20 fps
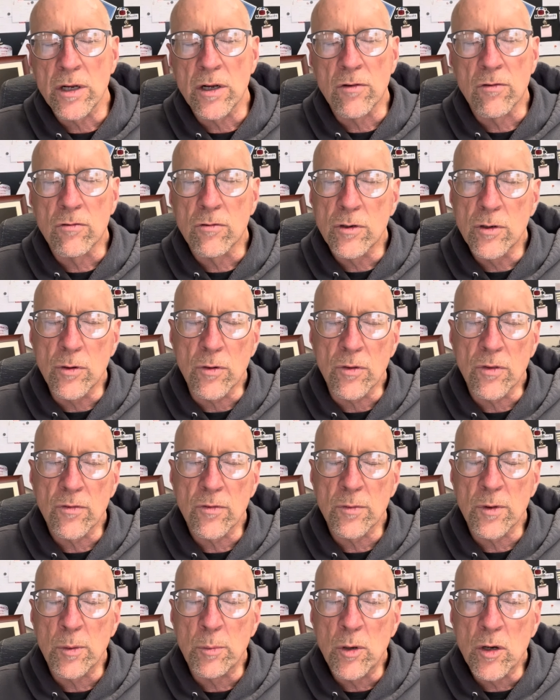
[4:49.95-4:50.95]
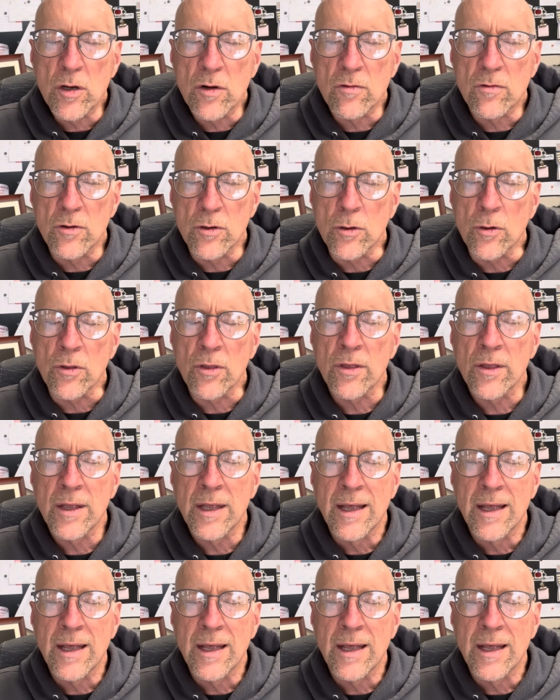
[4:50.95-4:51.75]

of Ruth, from the book of Ruth,